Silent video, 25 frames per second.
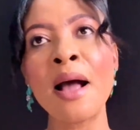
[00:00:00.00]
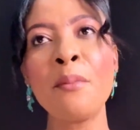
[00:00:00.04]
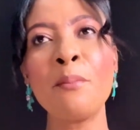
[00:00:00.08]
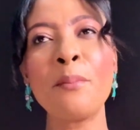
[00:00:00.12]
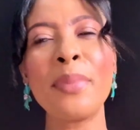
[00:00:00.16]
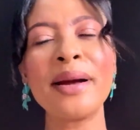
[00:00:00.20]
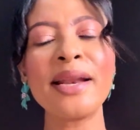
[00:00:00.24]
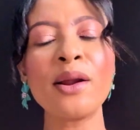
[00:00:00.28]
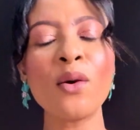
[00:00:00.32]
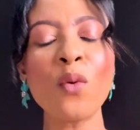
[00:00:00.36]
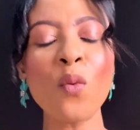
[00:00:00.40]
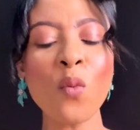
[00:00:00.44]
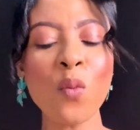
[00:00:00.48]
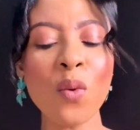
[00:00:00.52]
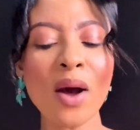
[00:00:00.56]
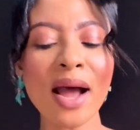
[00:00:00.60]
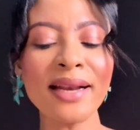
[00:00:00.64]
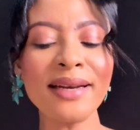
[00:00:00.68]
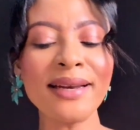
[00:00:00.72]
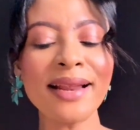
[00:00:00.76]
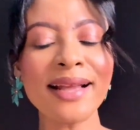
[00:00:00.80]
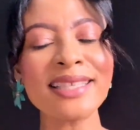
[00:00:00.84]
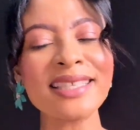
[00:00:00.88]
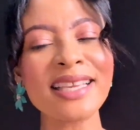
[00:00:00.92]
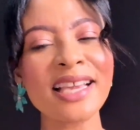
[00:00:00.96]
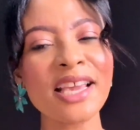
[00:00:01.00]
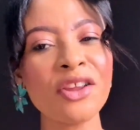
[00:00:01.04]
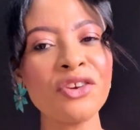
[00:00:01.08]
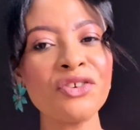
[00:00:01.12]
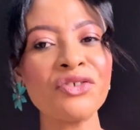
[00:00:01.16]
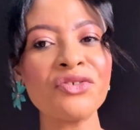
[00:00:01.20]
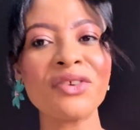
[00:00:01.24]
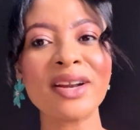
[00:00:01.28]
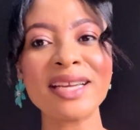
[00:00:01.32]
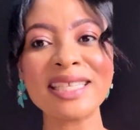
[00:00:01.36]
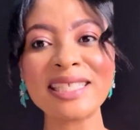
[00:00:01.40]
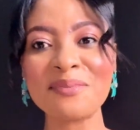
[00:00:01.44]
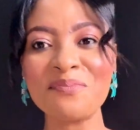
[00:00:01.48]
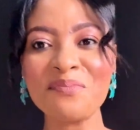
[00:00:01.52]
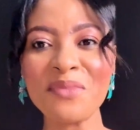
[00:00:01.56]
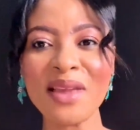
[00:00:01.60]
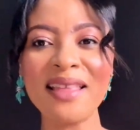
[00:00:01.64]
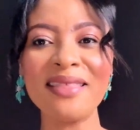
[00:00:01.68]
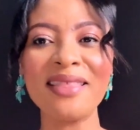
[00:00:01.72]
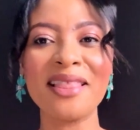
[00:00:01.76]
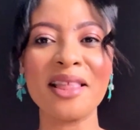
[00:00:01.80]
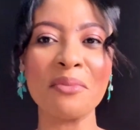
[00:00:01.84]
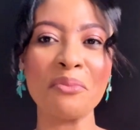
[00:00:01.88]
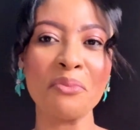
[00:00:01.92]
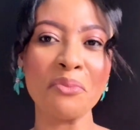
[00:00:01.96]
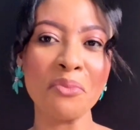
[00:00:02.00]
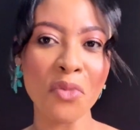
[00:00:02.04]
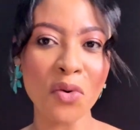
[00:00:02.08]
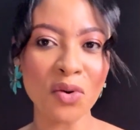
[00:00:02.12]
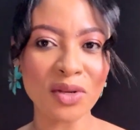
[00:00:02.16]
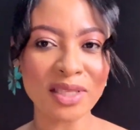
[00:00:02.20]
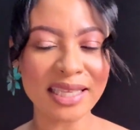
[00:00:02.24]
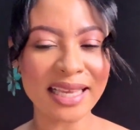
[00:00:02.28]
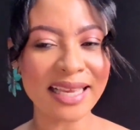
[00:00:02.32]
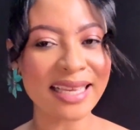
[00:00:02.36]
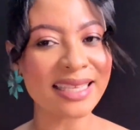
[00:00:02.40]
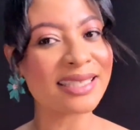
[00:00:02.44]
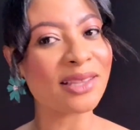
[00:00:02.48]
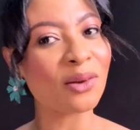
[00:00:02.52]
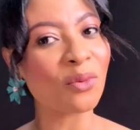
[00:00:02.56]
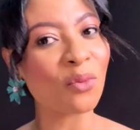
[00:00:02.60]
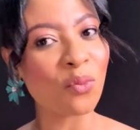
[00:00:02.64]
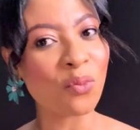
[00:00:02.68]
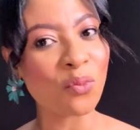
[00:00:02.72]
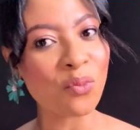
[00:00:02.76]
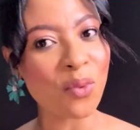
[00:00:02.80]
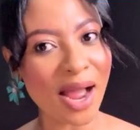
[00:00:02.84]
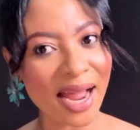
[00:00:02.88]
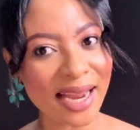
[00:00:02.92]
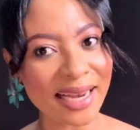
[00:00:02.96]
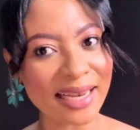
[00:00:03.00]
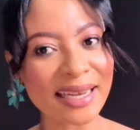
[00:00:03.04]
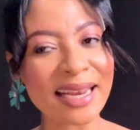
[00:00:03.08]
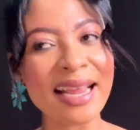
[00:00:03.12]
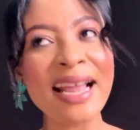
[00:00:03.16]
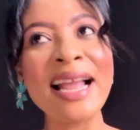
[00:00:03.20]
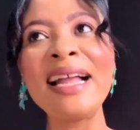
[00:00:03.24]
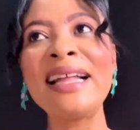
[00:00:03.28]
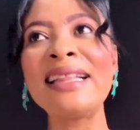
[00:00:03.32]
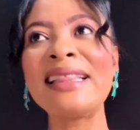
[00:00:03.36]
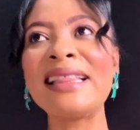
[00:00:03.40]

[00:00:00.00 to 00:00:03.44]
but the one that interests me the most is the one